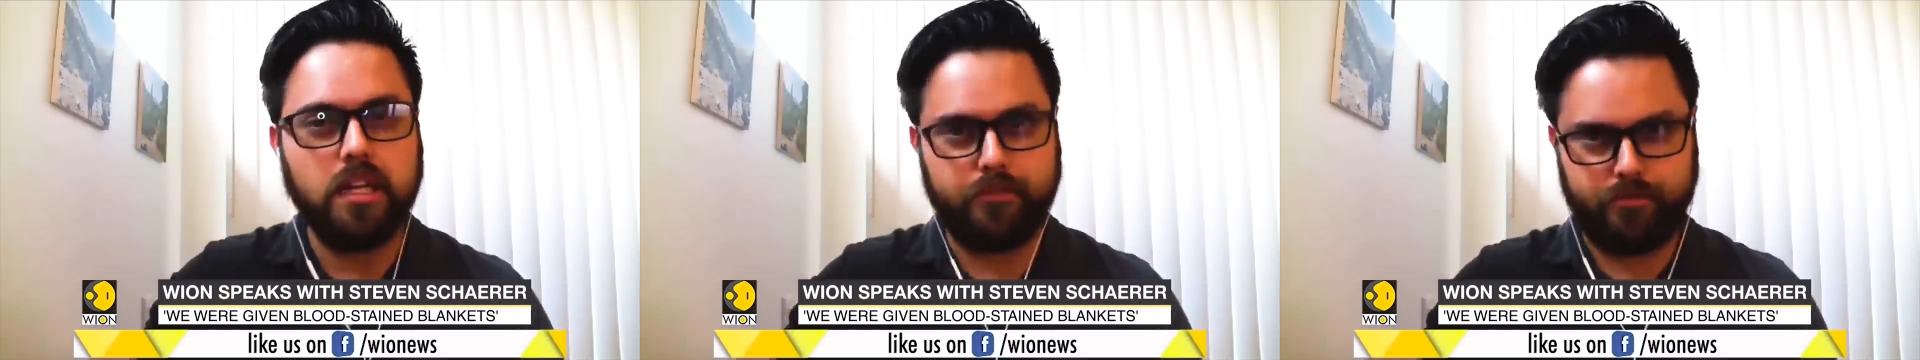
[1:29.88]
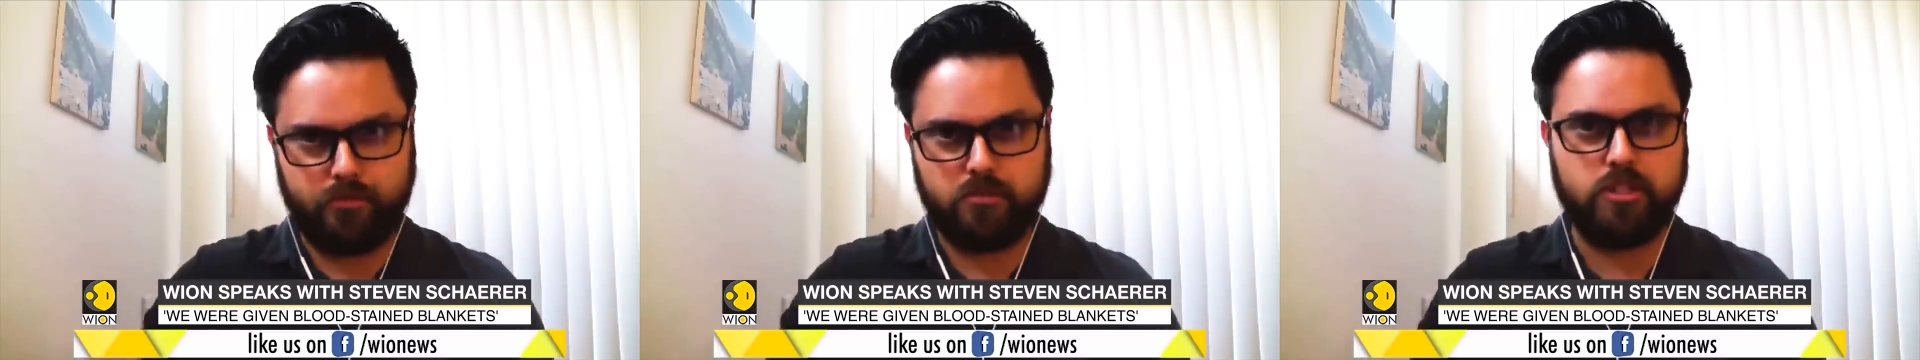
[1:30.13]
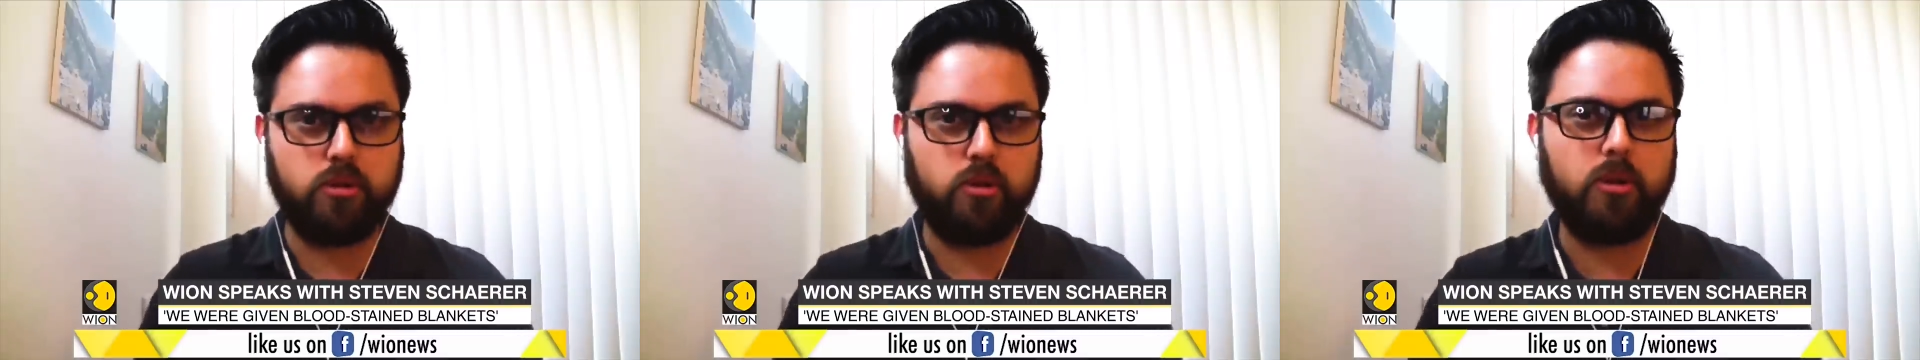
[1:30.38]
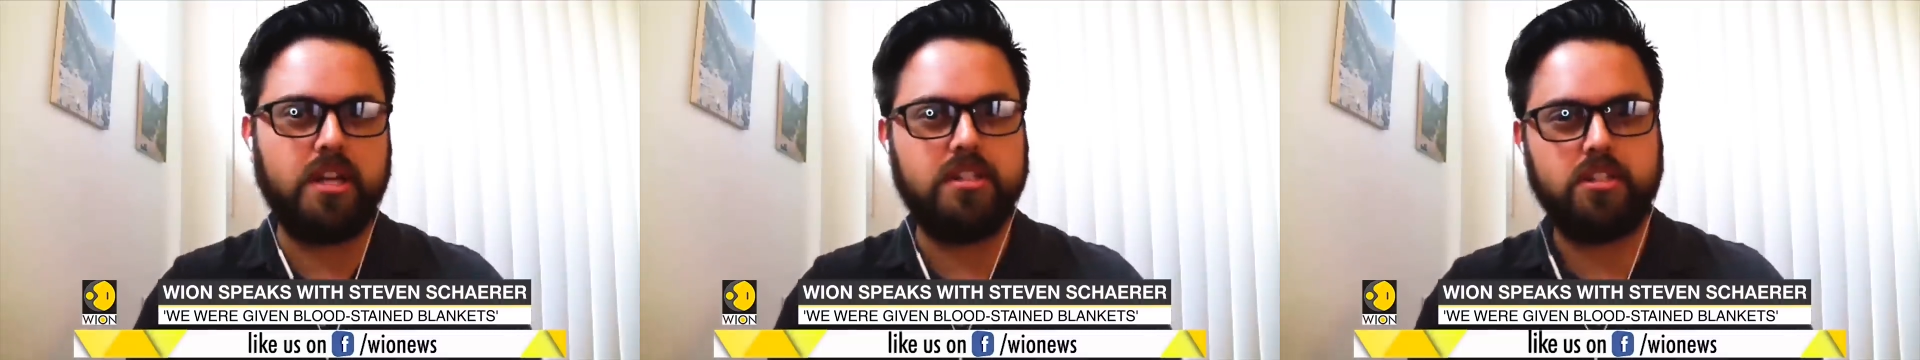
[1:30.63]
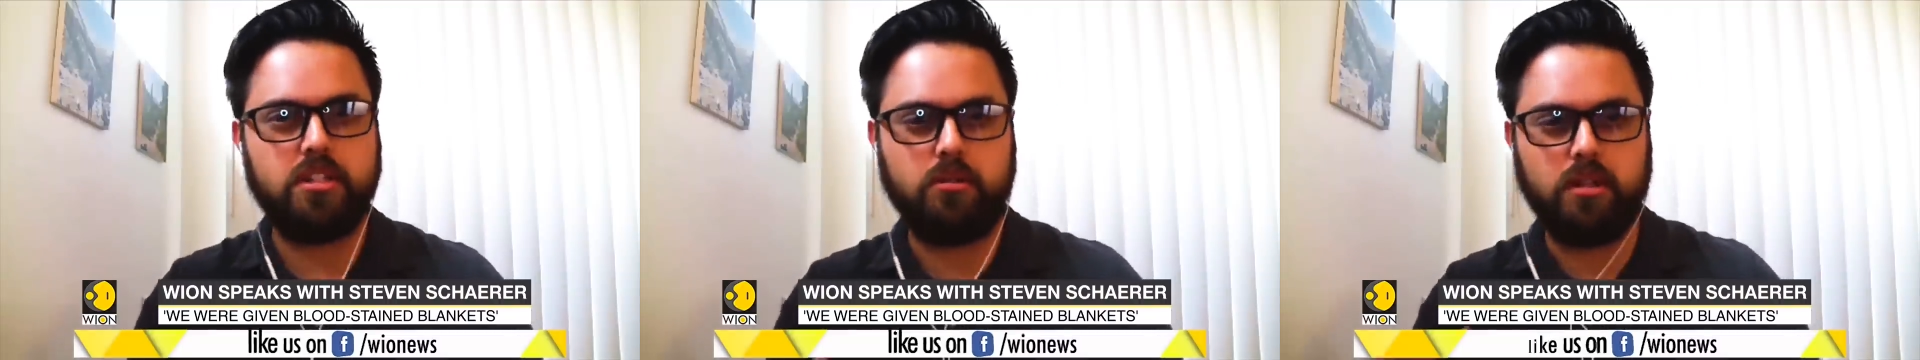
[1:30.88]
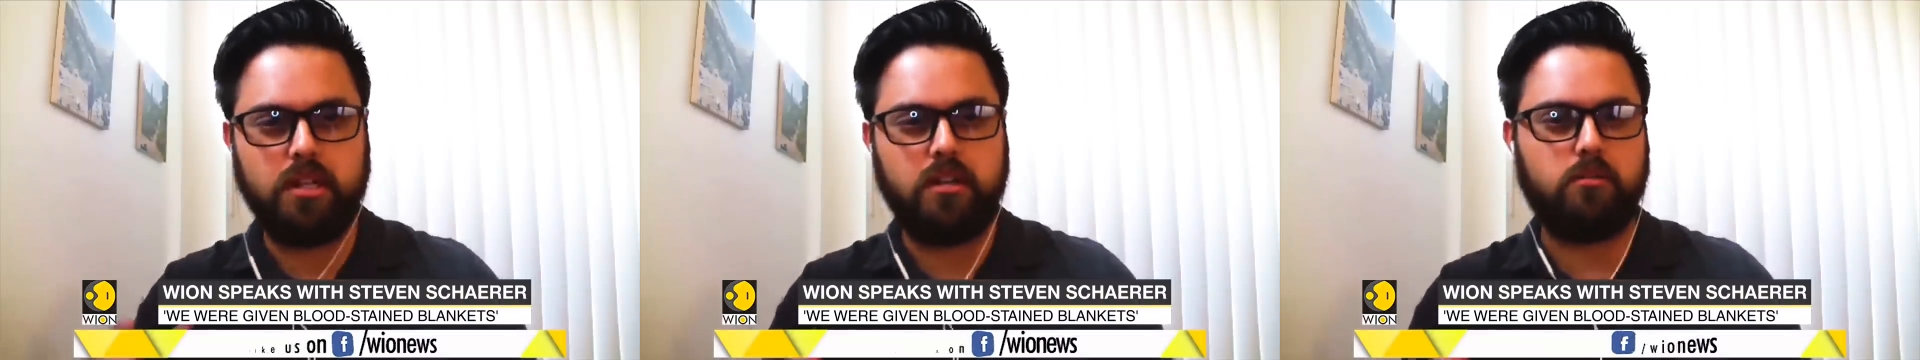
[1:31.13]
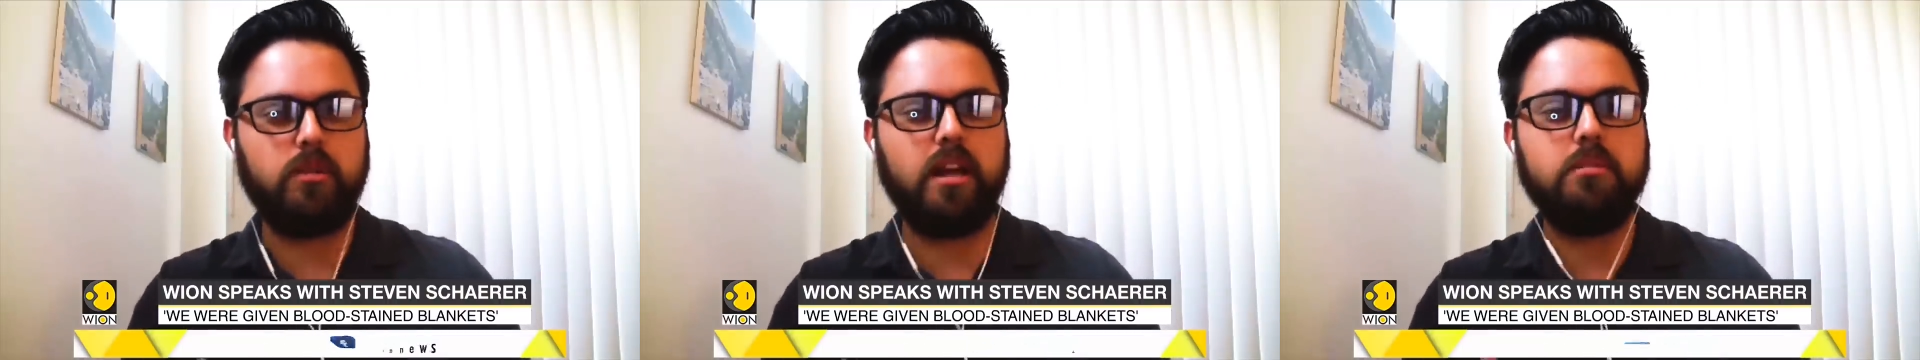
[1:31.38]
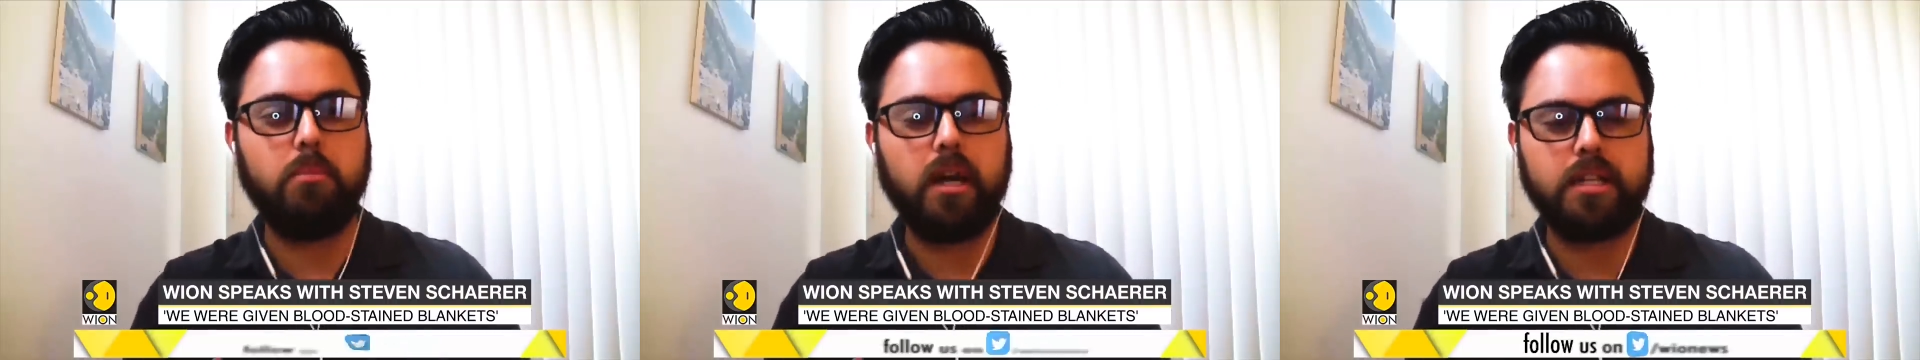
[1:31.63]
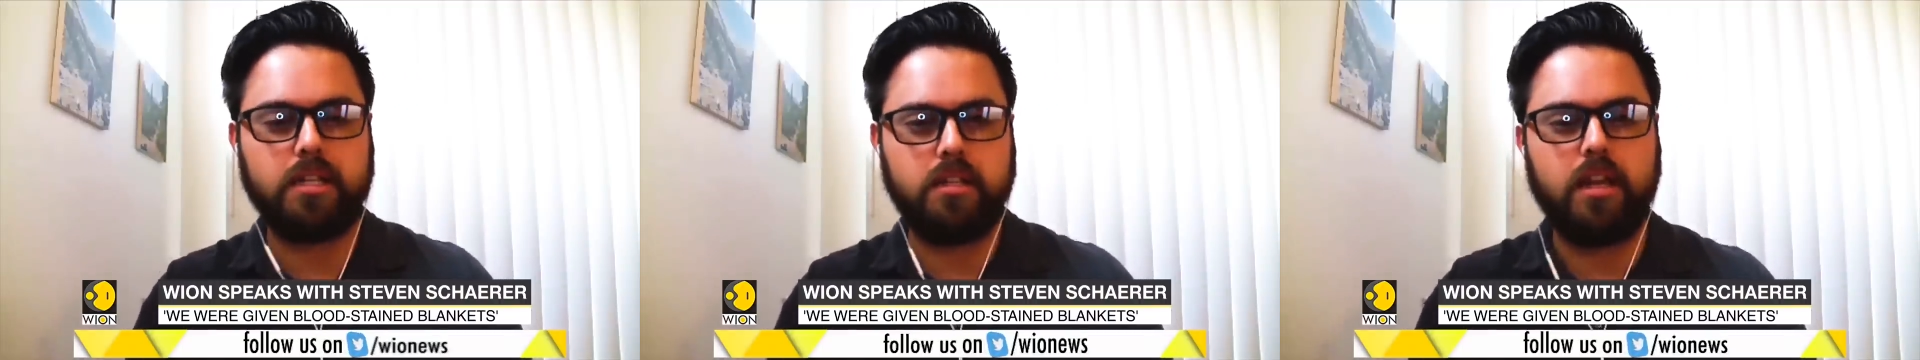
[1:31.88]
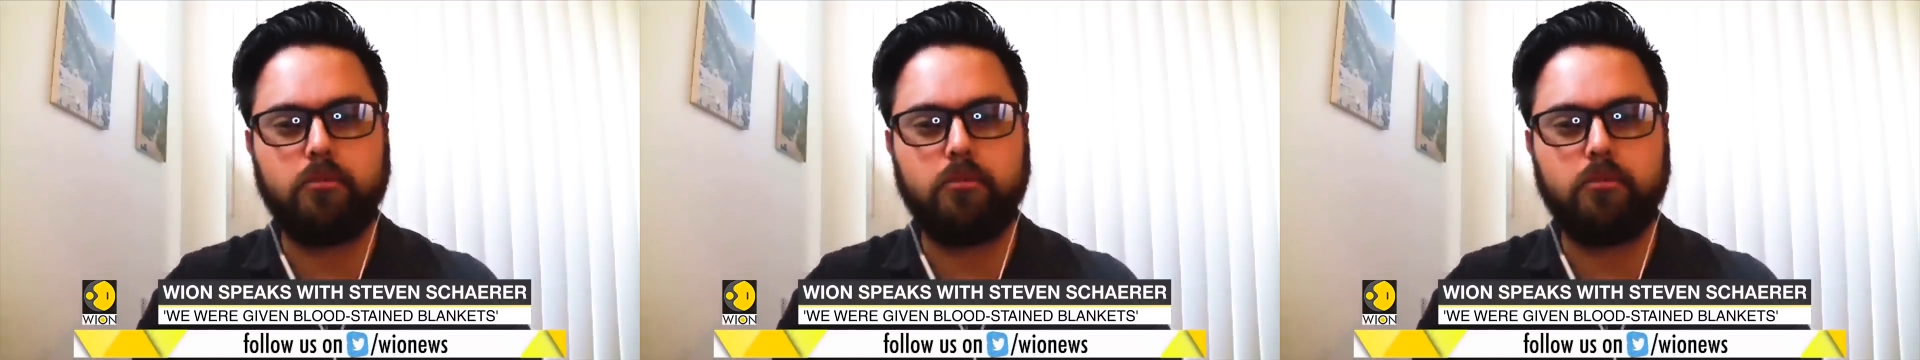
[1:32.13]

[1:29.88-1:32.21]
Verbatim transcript: through the door into a, a red bucket.